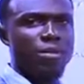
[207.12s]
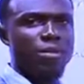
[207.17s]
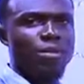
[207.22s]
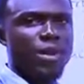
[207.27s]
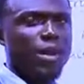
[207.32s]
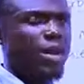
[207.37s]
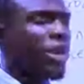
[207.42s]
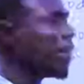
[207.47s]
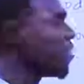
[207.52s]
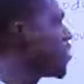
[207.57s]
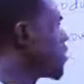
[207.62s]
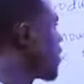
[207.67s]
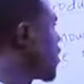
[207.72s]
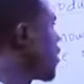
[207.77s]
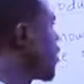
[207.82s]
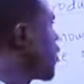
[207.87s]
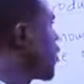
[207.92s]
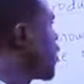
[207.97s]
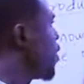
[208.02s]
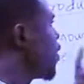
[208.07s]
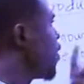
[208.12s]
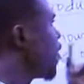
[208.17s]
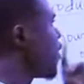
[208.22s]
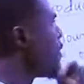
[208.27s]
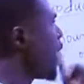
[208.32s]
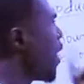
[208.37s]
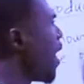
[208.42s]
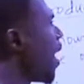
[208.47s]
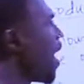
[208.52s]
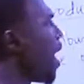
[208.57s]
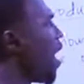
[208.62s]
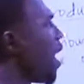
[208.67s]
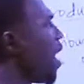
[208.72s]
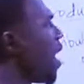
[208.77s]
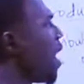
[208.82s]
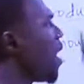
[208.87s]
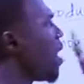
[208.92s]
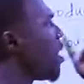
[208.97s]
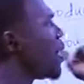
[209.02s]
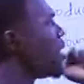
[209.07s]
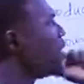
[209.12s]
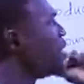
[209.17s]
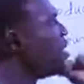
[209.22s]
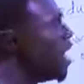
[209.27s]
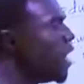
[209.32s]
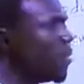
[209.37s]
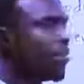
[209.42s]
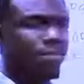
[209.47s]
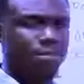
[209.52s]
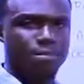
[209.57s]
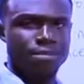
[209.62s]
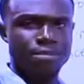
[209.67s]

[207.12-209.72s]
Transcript: because they are name.